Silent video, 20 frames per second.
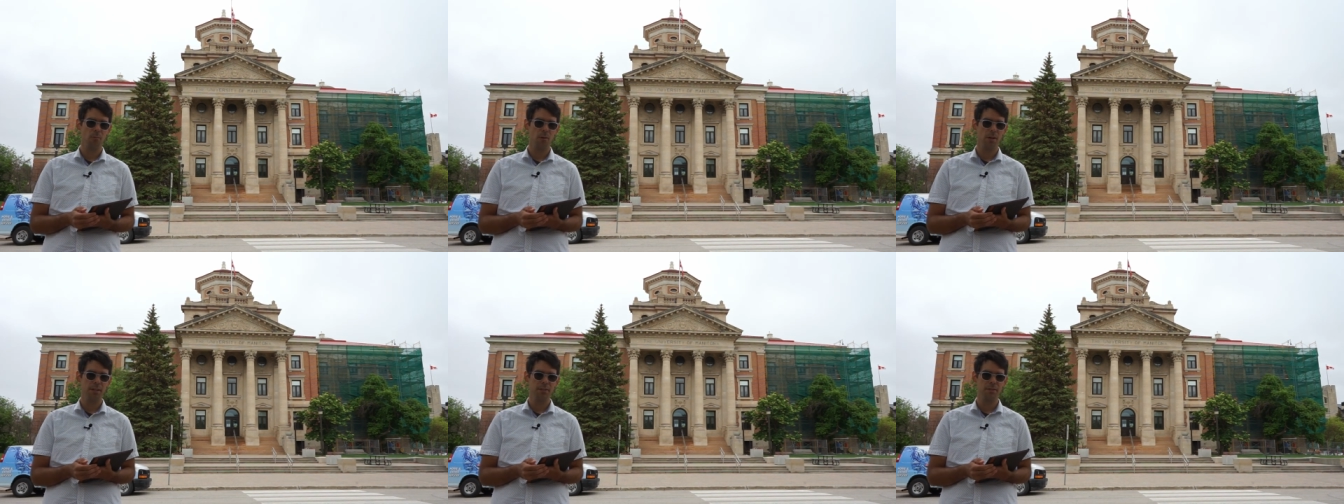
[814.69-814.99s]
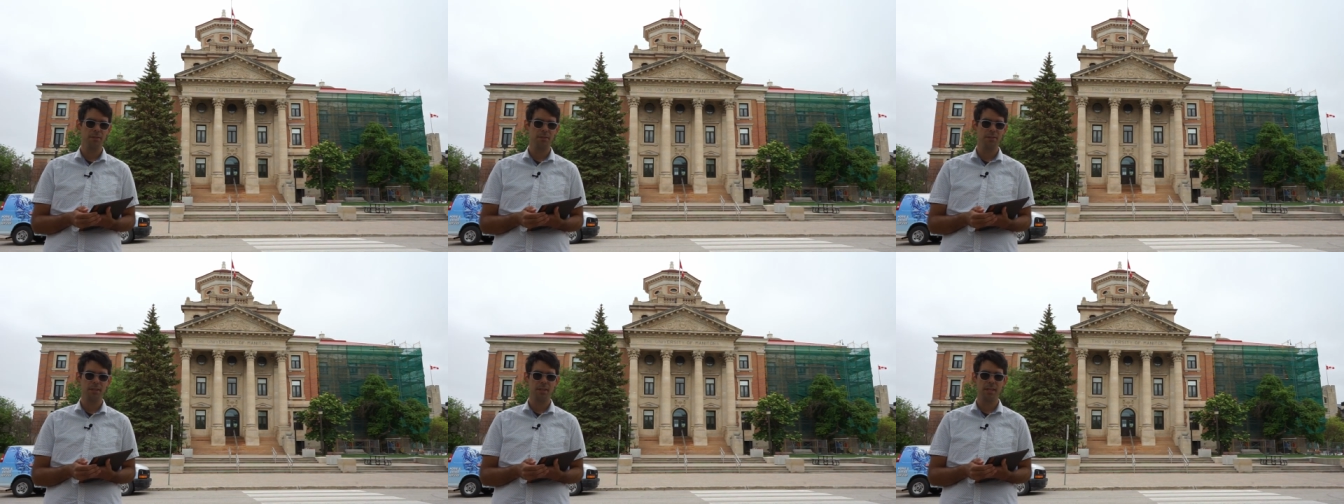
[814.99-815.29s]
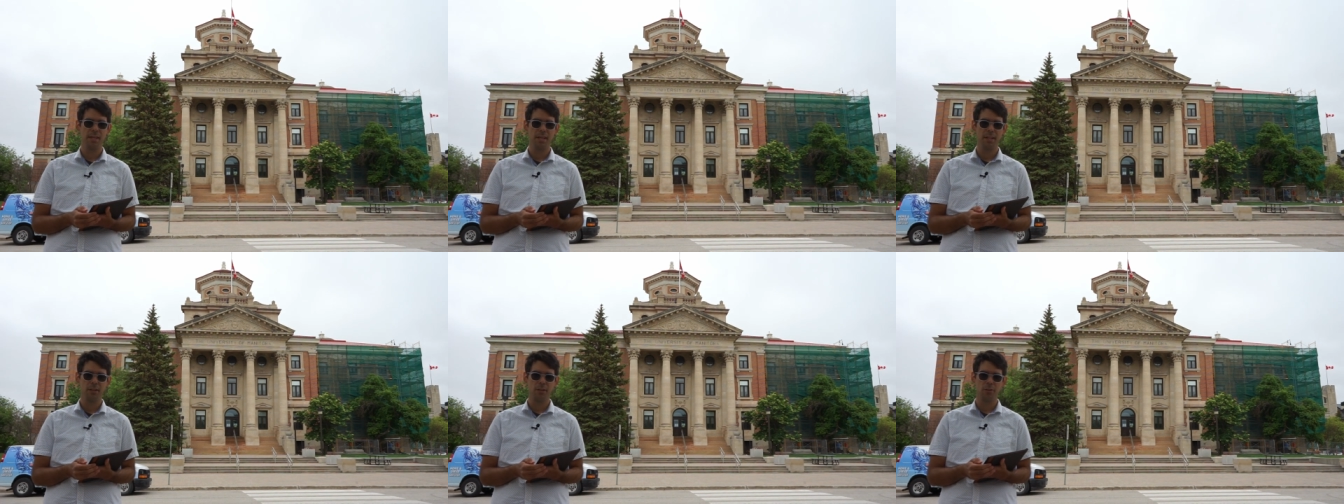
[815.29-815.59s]
wanted to
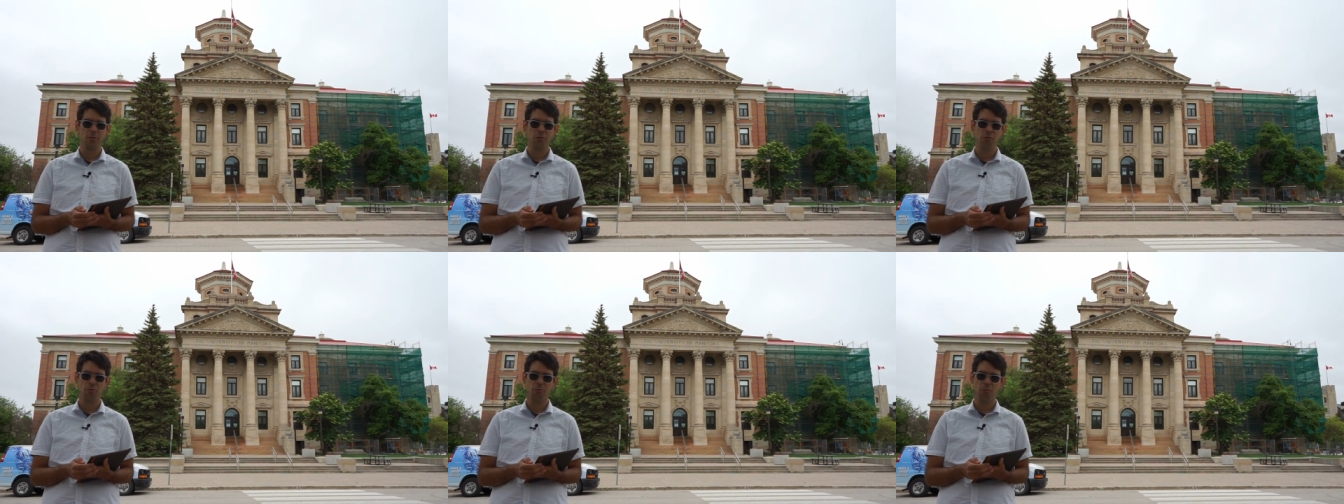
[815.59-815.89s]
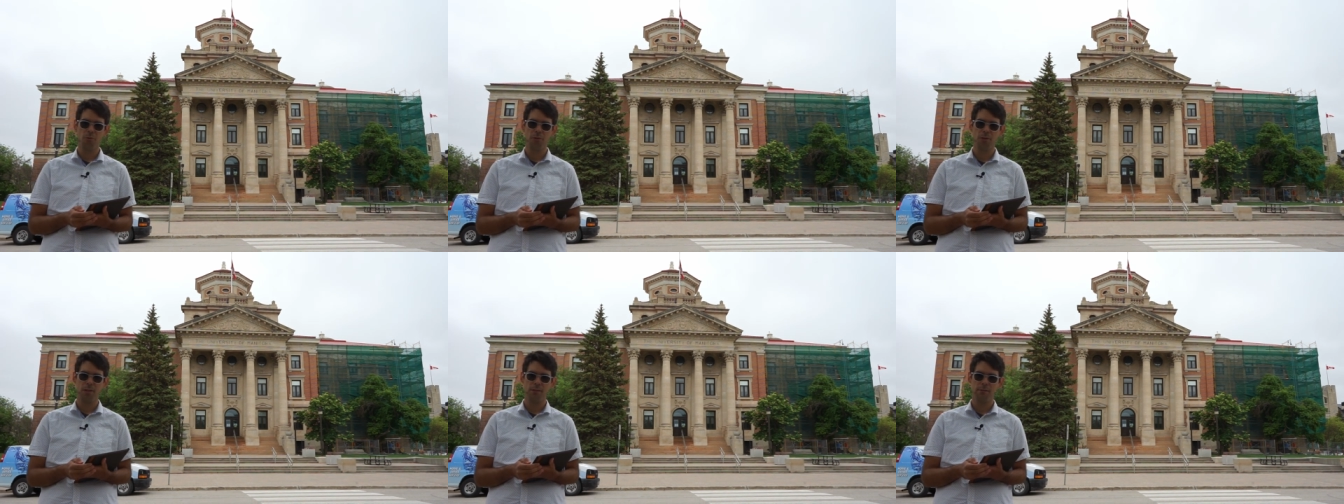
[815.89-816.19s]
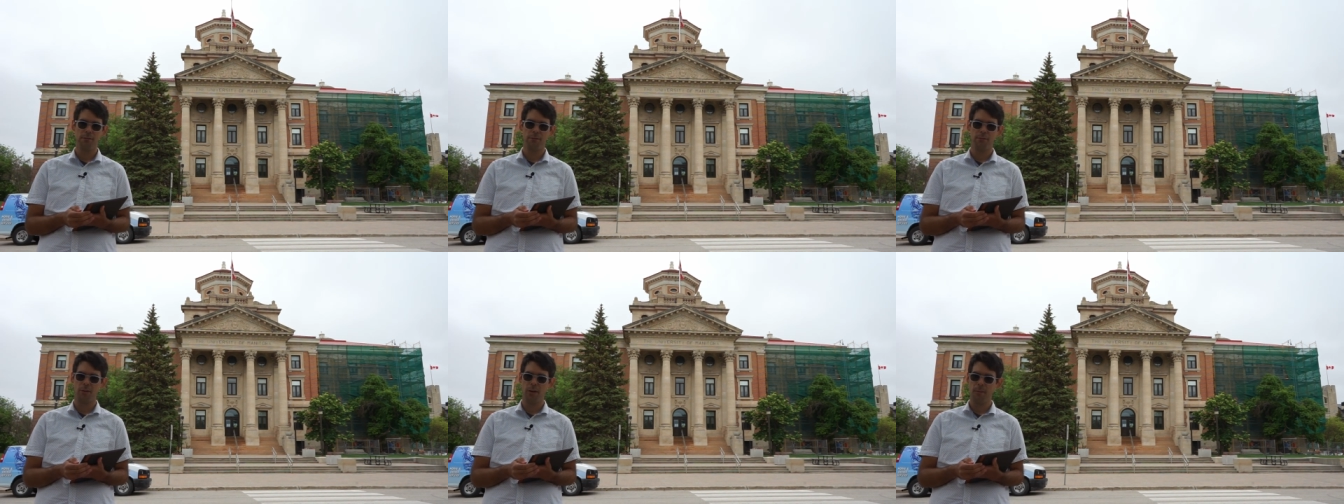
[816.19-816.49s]
get control
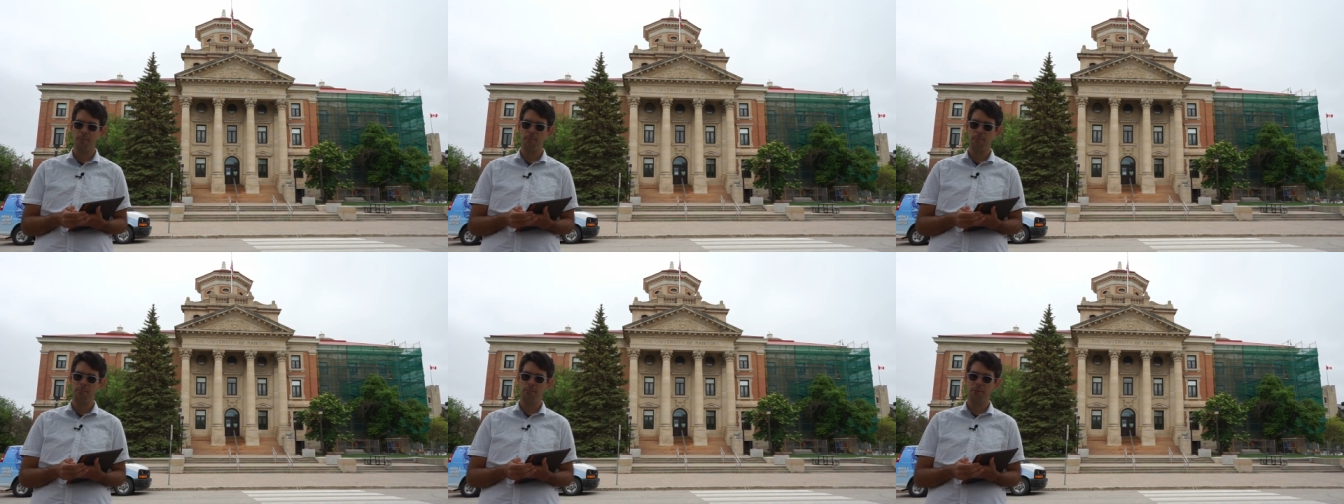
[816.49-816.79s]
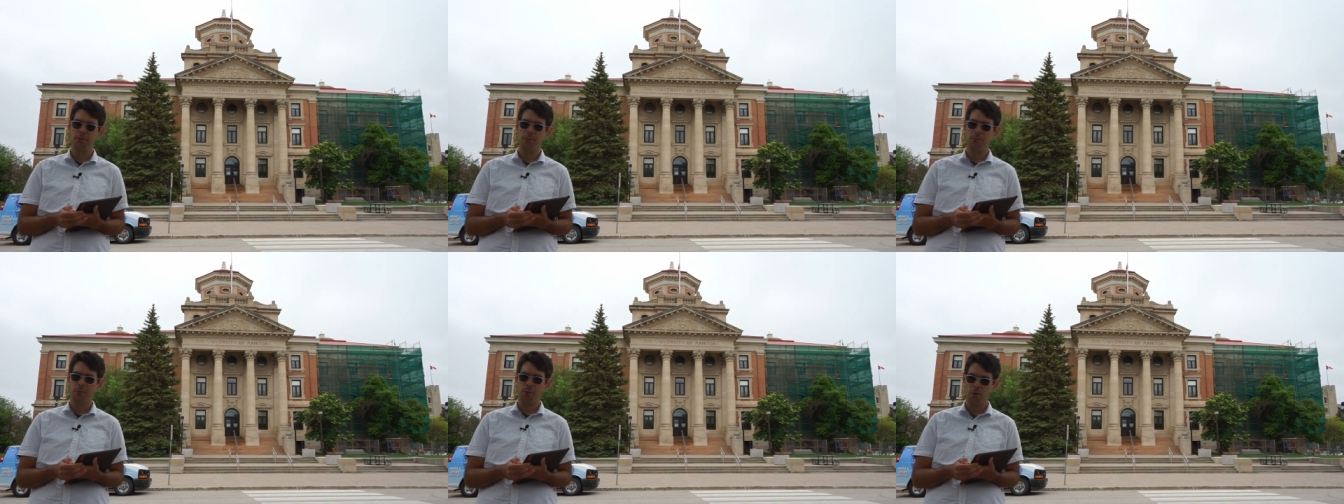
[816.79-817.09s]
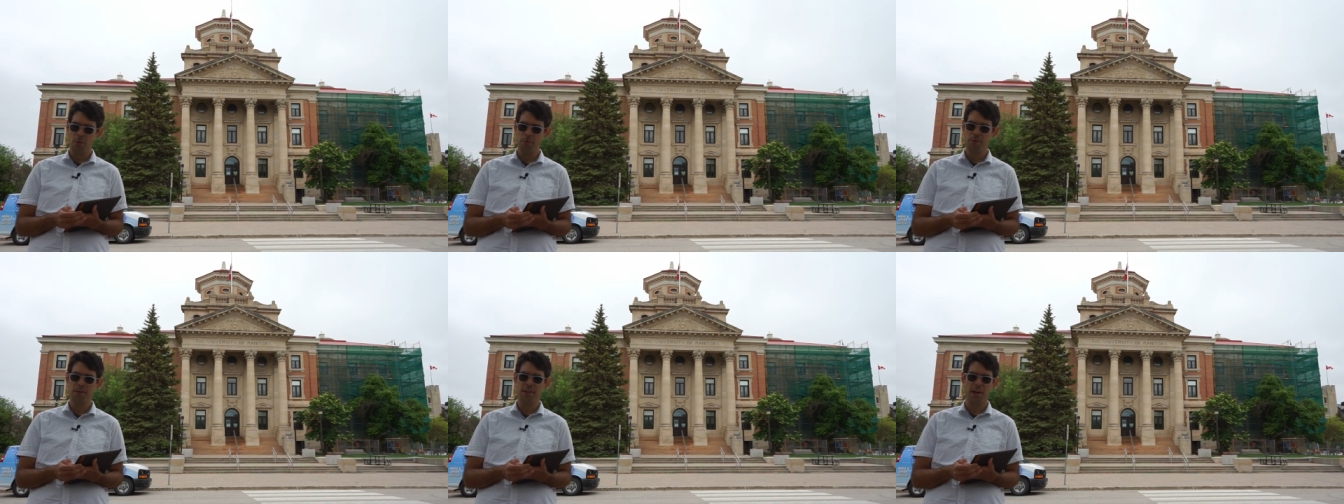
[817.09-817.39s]
from
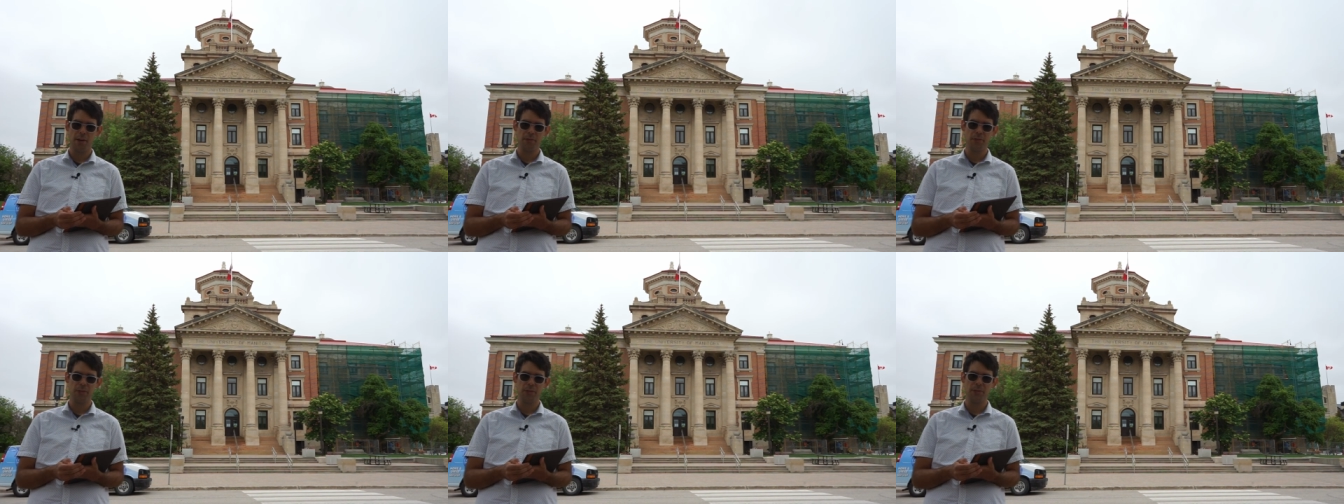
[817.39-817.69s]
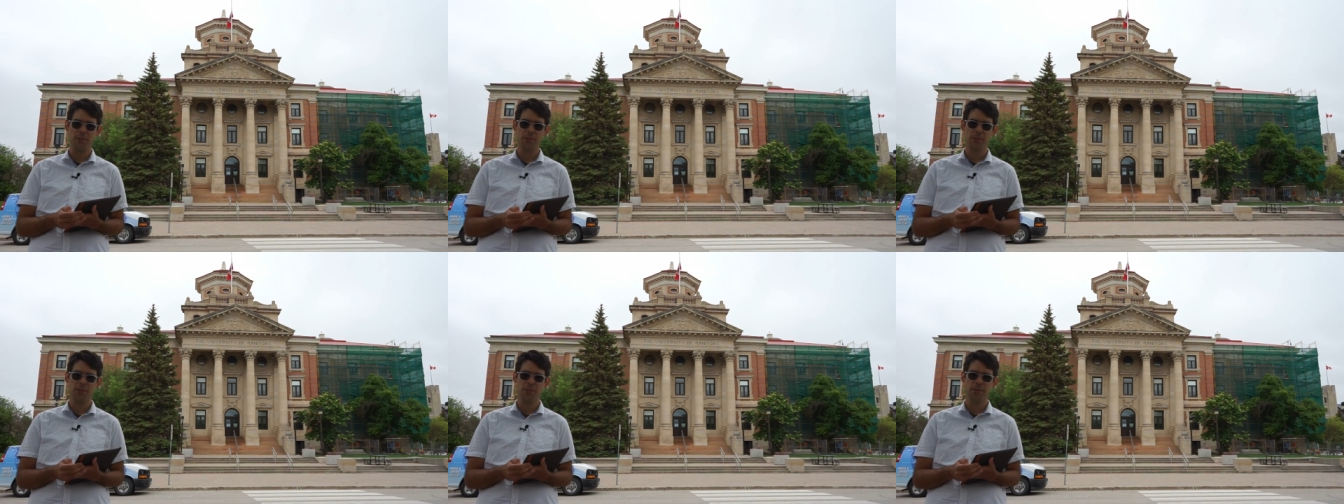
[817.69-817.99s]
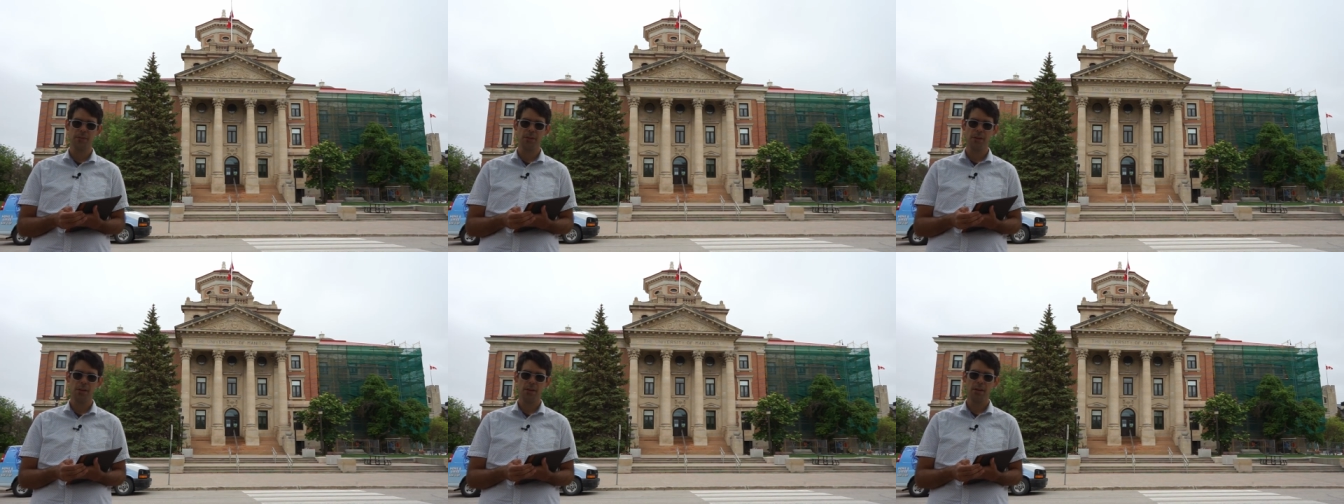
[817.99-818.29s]
processes.